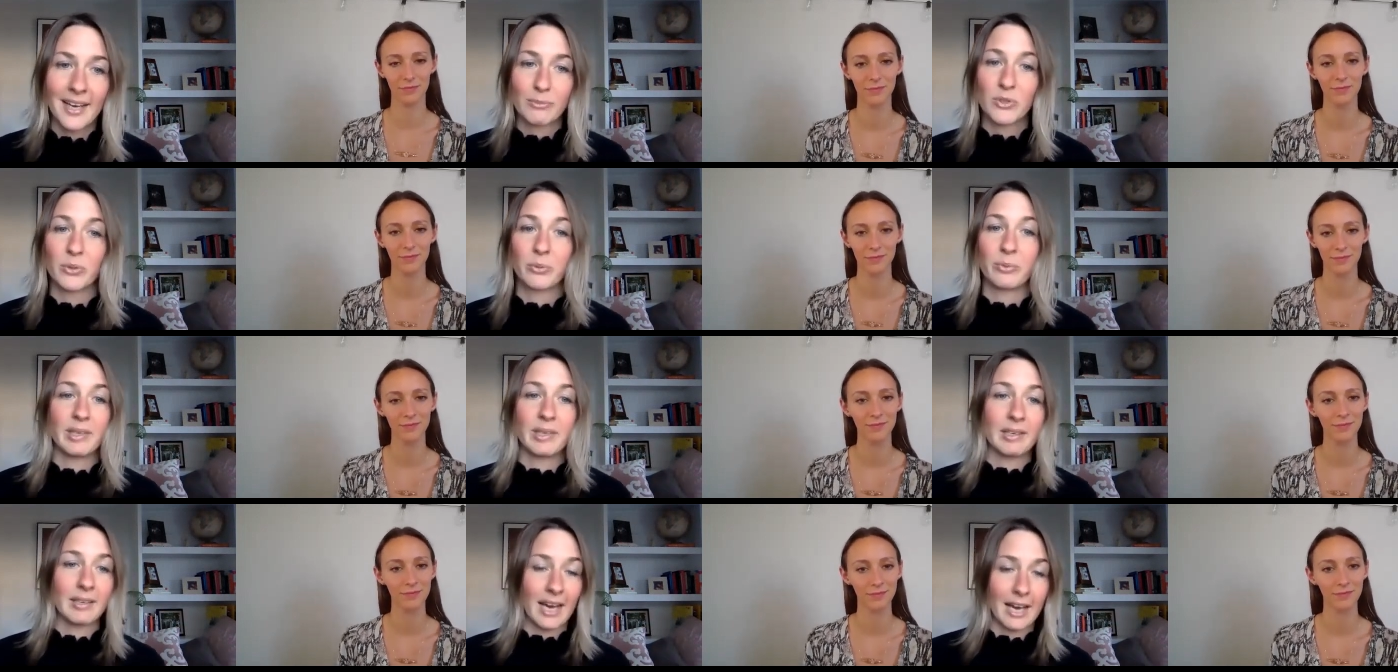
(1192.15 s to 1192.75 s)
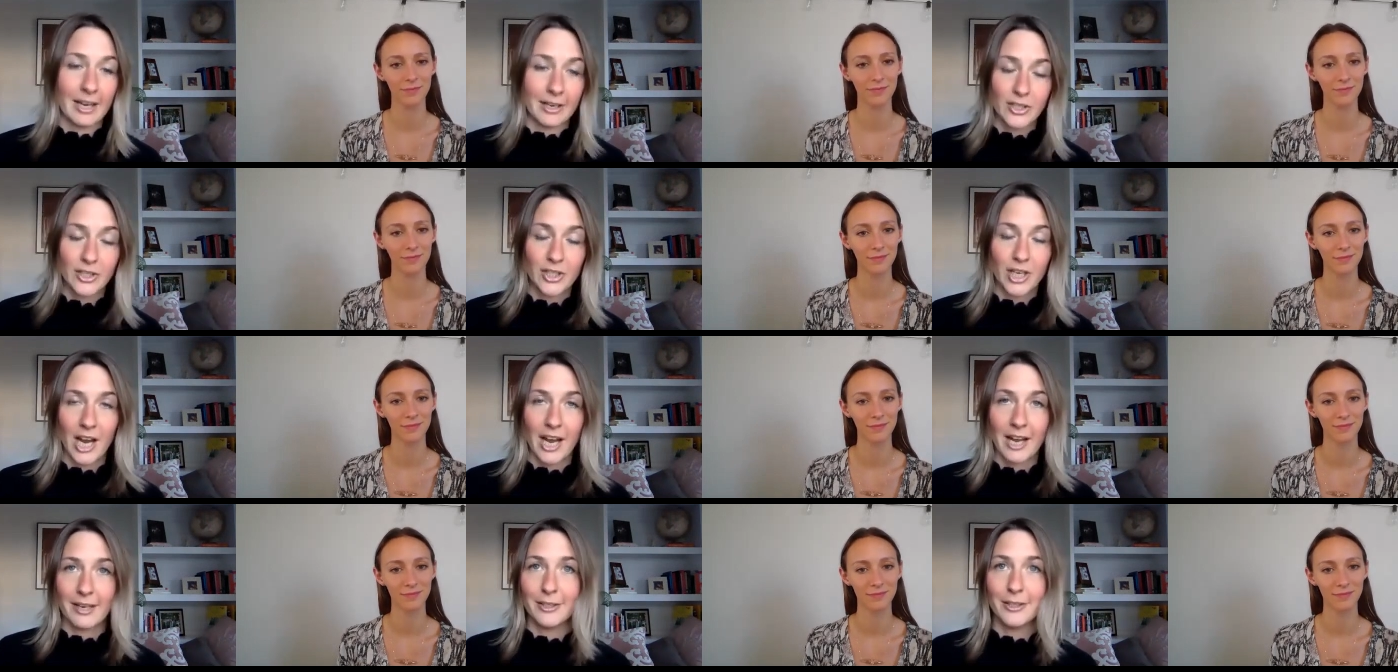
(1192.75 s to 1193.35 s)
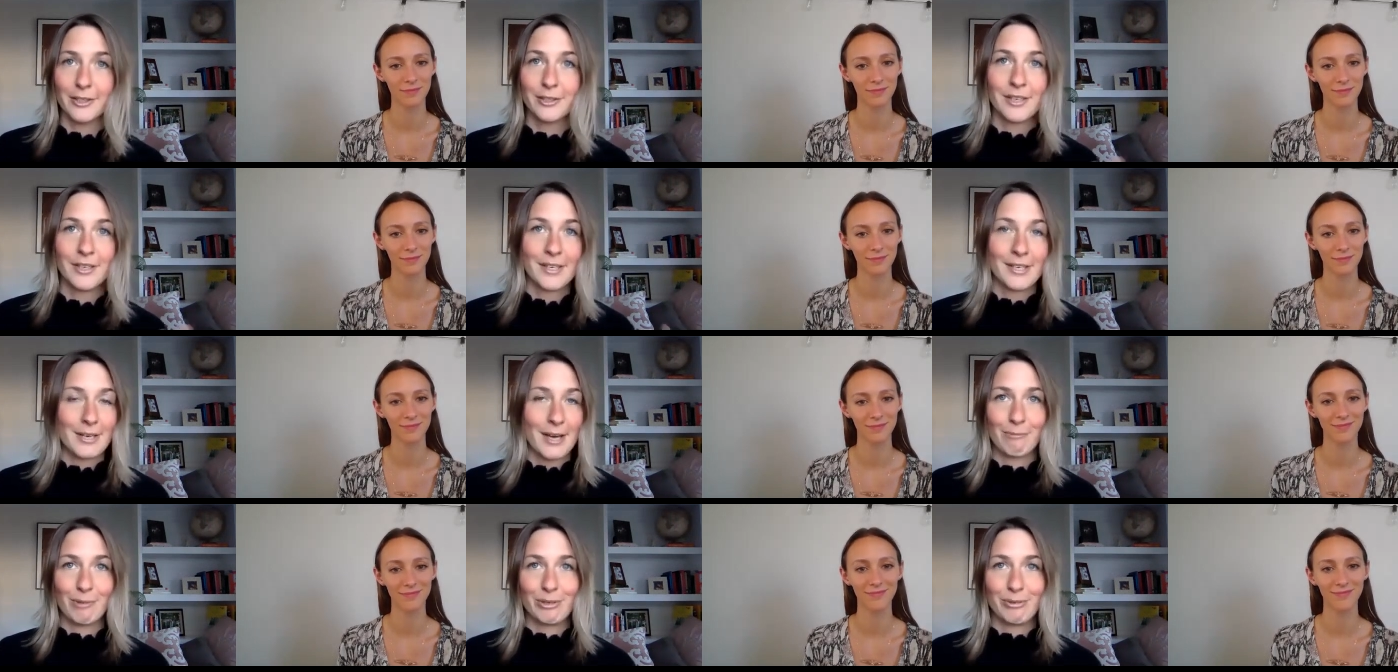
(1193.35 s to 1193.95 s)
Speaker 1: So we had a child,
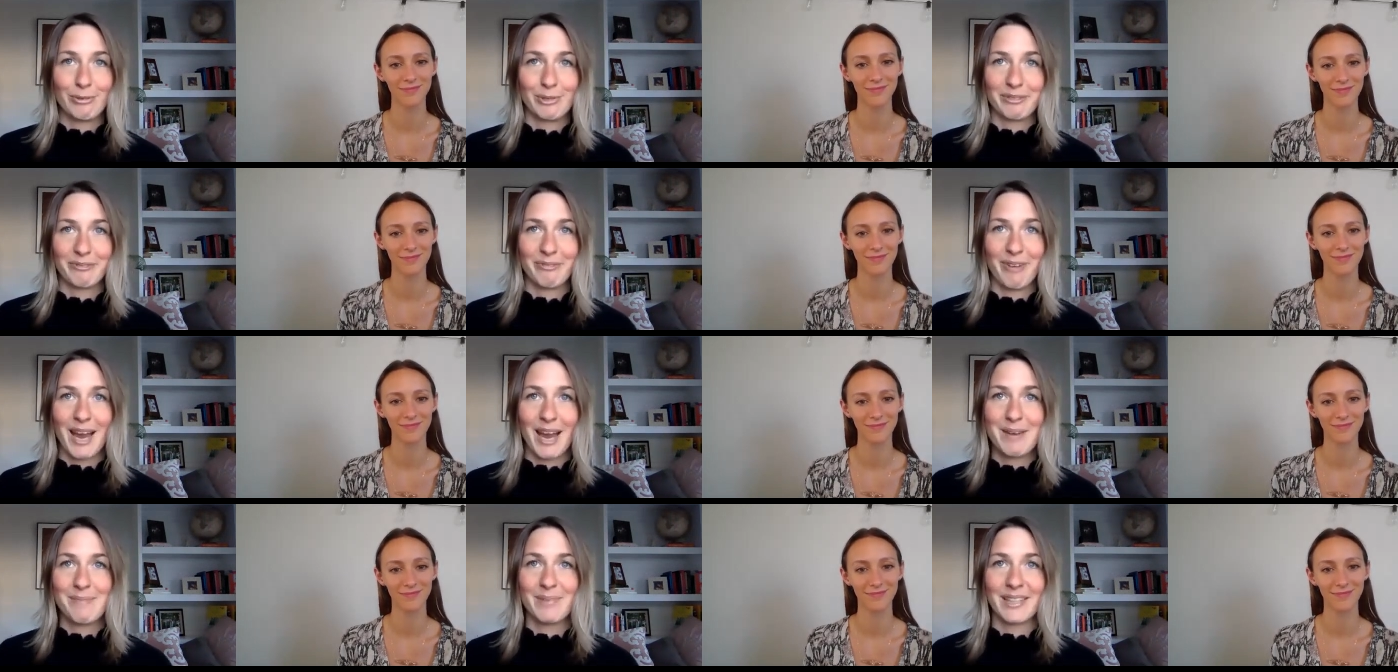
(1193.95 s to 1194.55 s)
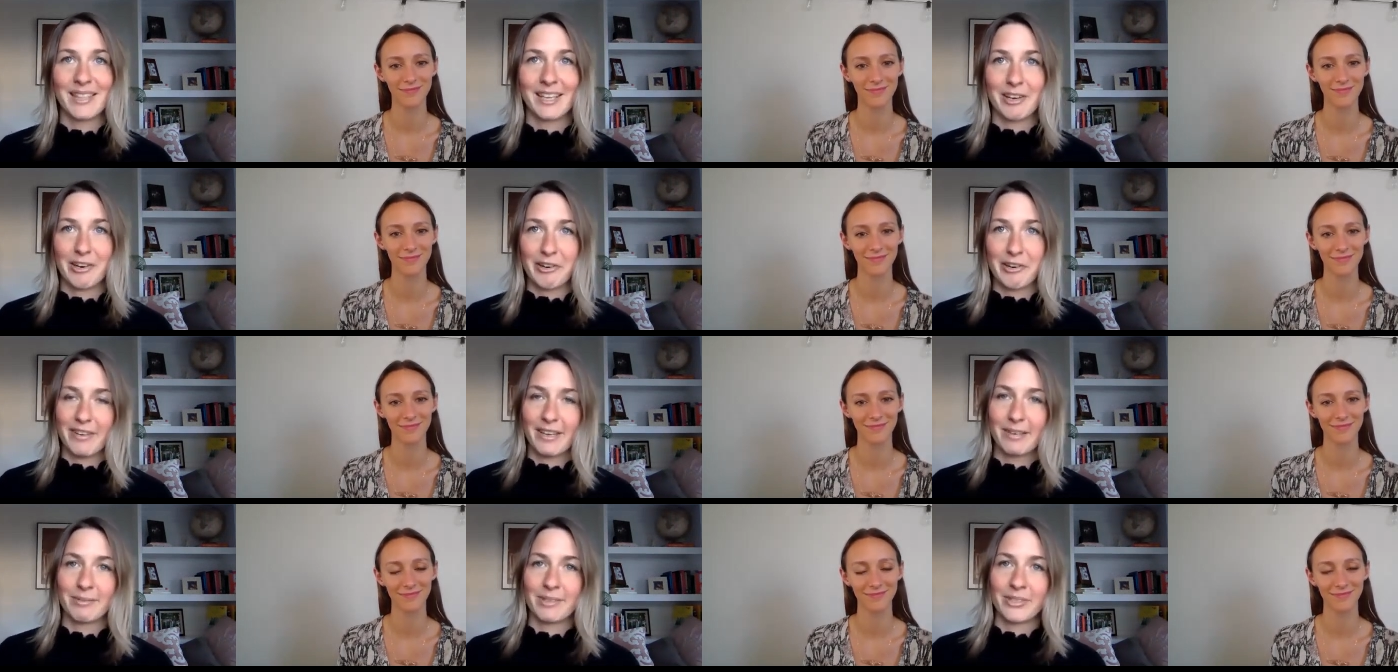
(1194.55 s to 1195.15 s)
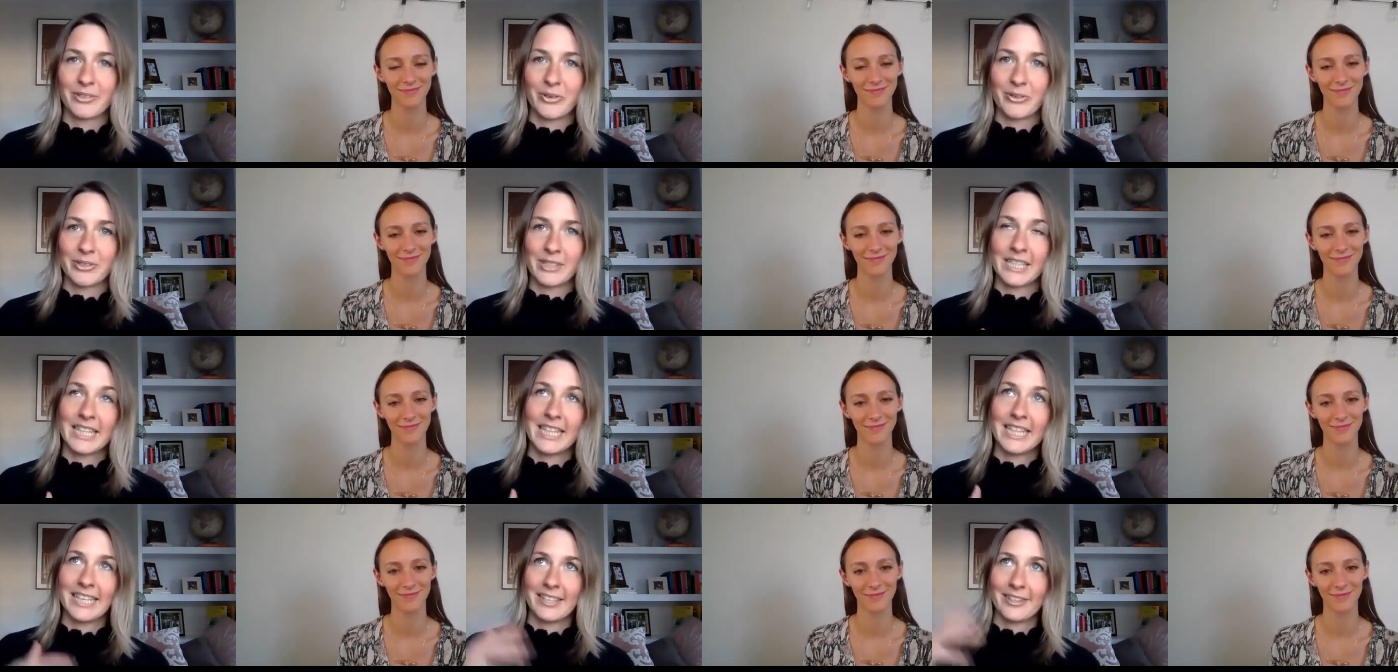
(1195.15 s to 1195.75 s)
which was fine, but then our family's growing
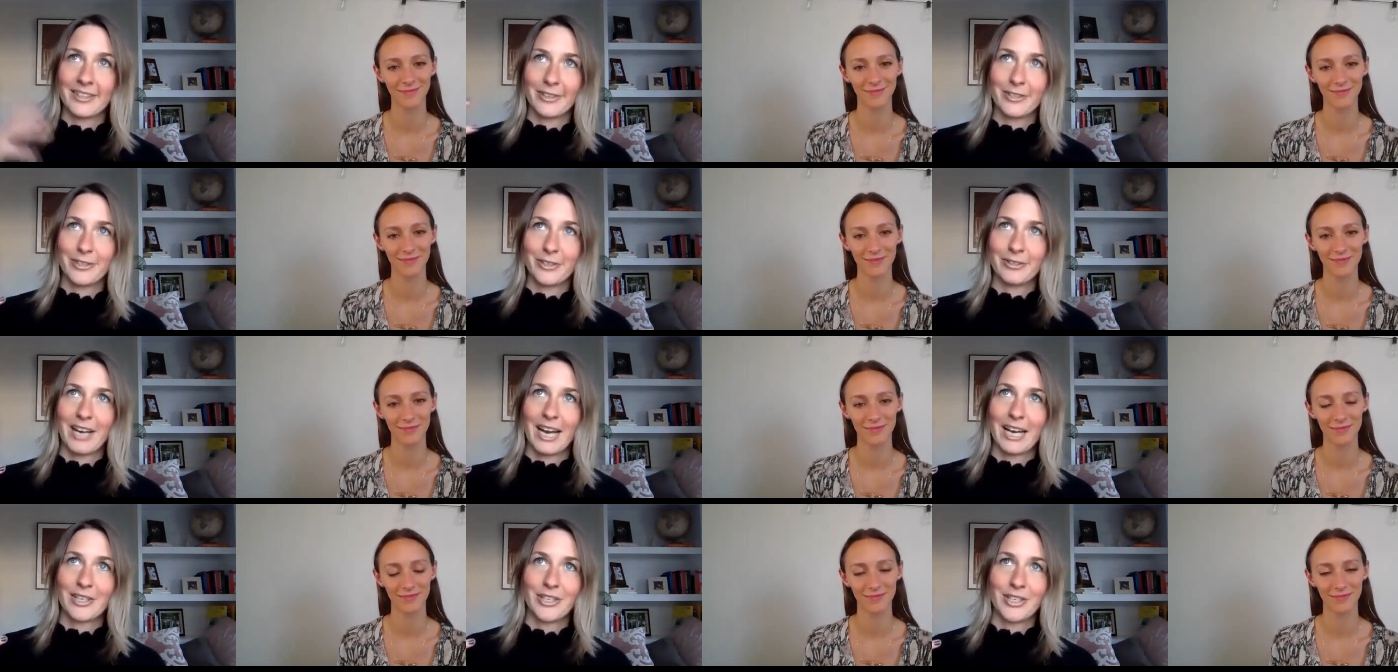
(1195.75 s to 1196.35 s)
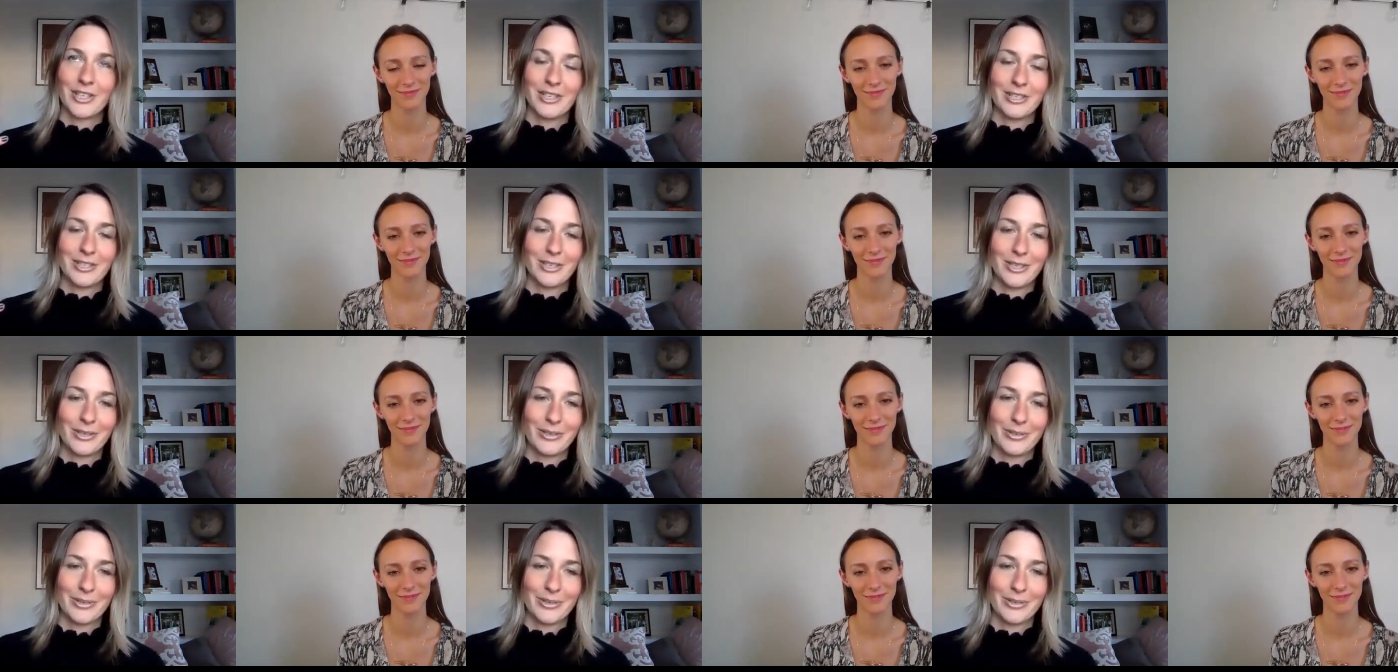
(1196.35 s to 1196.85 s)
in the other direction too.